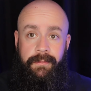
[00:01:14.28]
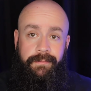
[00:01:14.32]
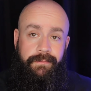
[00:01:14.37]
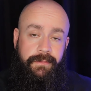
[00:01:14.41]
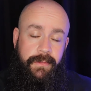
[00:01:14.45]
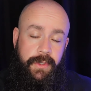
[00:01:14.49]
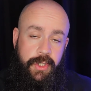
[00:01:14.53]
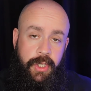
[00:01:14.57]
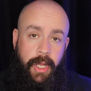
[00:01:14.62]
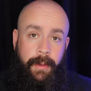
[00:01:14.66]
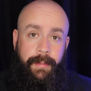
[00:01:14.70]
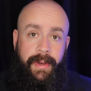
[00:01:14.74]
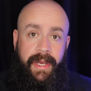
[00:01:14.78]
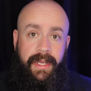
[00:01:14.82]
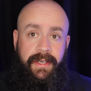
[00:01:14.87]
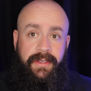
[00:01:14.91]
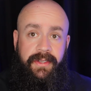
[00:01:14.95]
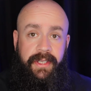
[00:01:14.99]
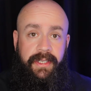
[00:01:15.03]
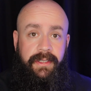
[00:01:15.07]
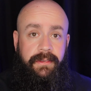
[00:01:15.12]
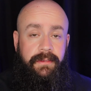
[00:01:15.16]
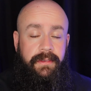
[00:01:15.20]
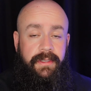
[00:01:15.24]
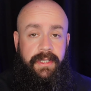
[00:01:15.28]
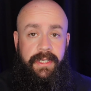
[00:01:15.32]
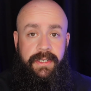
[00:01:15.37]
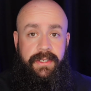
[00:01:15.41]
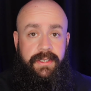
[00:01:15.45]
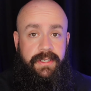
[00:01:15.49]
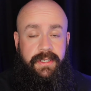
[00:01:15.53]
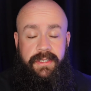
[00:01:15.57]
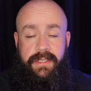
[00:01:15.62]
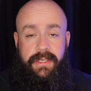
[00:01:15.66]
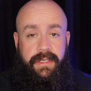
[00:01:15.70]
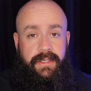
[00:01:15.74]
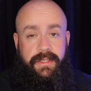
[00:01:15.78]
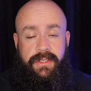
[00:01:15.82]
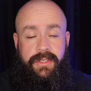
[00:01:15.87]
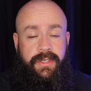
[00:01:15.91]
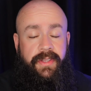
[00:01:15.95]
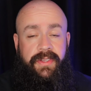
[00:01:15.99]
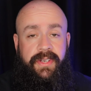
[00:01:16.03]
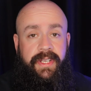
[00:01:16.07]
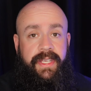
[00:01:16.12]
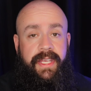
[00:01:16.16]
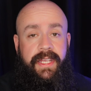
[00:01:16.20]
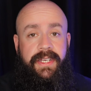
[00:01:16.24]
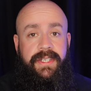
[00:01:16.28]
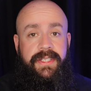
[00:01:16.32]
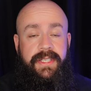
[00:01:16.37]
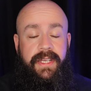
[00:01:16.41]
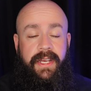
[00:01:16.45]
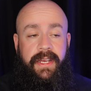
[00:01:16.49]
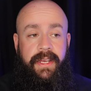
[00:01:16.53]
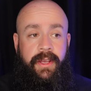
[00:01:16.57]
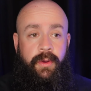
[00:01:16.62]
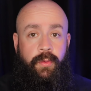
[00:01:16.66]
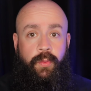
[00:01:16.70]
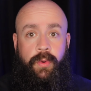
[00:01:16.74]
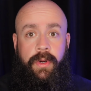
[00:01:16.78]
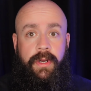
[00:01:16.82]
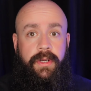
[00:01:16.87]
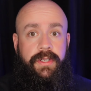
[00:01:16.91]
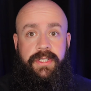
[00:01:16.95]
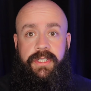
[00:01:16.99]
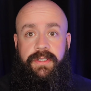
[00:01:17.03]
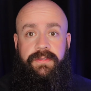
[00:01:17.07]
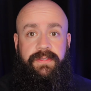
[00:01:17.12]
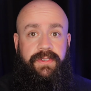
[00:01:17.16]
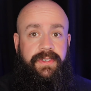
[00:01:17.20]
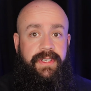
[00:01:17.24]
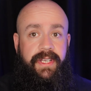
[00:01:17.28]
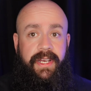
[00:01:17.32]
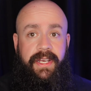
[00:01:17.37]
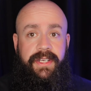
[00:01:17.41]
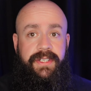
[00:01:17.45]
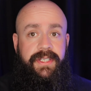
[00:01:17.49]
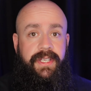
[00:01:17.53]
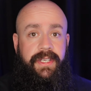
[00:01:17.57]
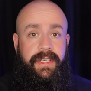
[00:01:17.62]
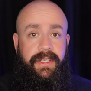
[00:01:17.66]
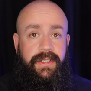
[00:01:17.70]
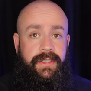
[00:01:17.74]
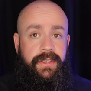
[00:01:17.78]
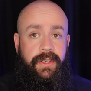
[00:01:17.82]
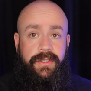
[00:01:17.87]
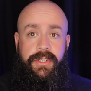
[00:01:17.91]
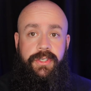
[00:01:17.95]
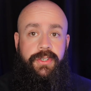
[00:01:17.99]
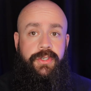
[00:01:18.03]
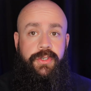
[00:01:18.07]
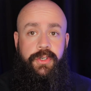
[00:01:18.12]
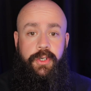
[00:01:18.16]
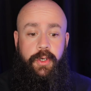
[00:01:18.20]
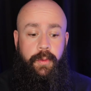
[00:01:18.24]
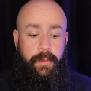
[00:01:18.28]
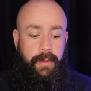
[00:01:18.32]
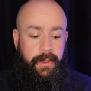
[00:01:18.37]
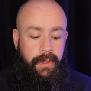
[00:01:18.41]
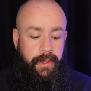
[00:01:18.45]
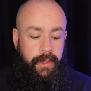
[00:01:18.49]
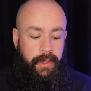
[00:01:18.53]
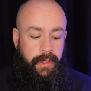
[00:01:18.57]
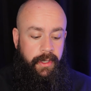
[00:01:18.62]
it's not a bad thing. There's nothing against that. It works, it's fantastic, it does its job.